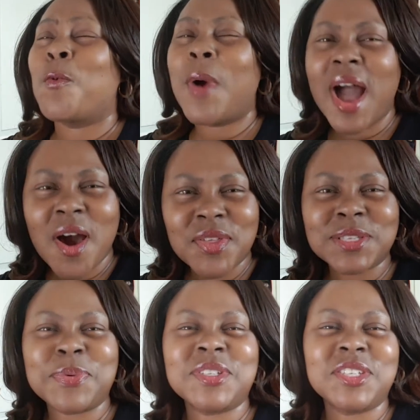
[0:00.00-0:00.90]
wow,
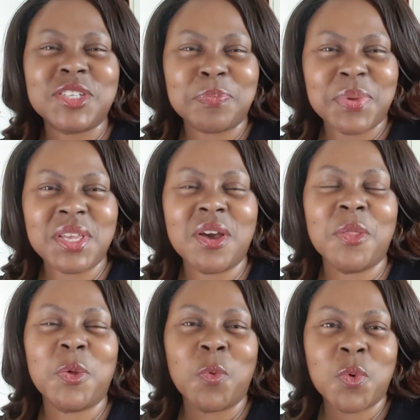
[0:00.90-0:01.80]
this person should be
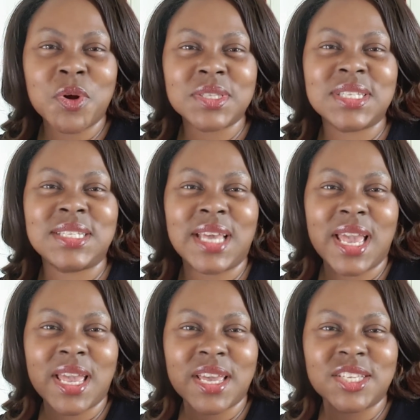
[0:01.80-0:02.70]
on the world
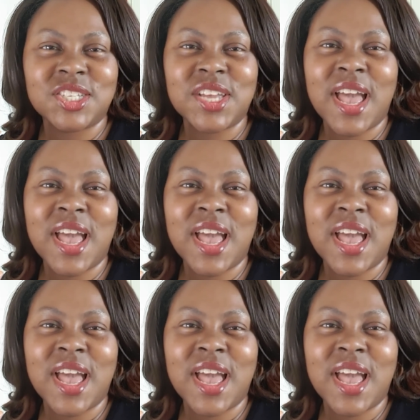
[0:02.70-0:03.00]
stage,